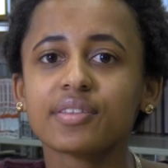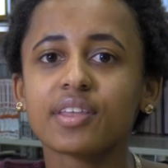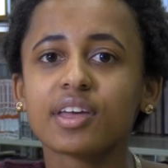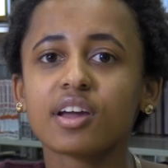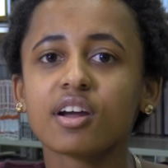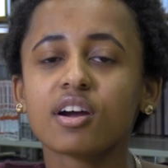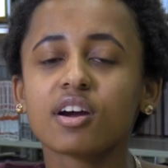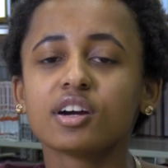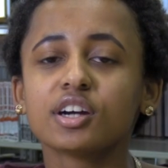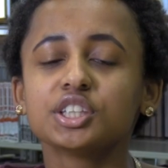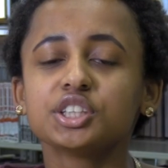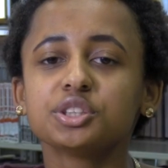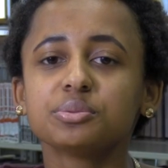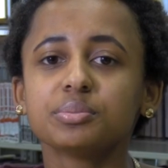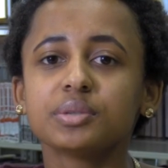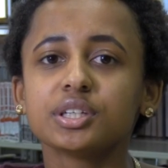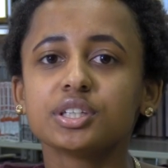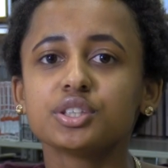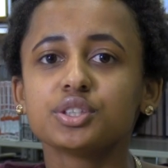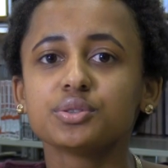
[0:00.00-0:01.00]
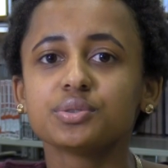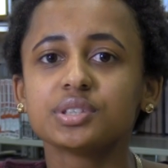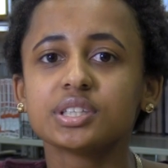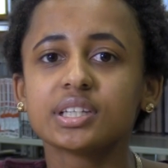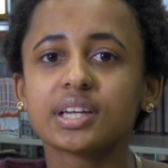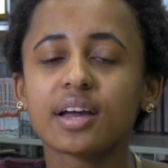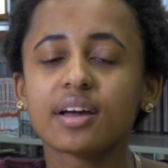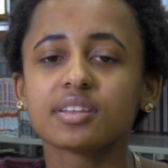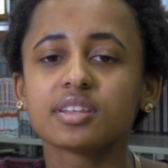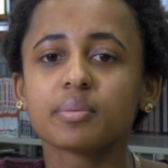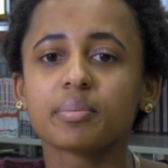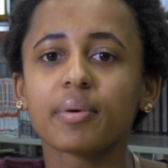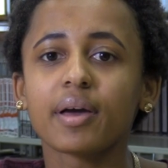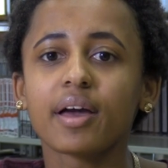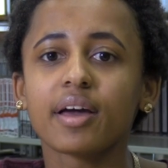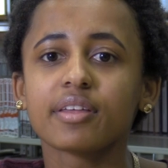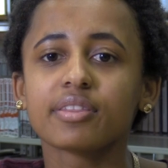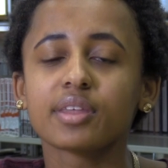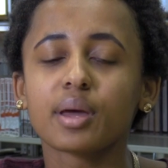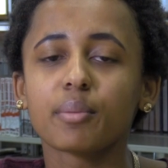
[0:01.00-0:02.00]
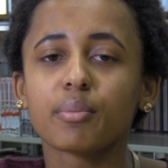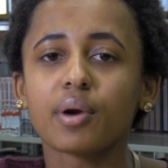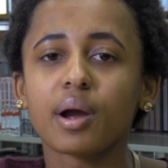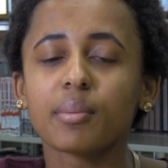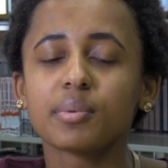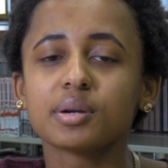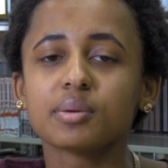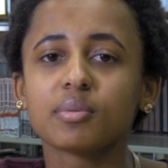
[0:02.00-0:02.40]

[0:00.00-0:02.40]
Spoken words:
They encouraged me to seek out the path that brought me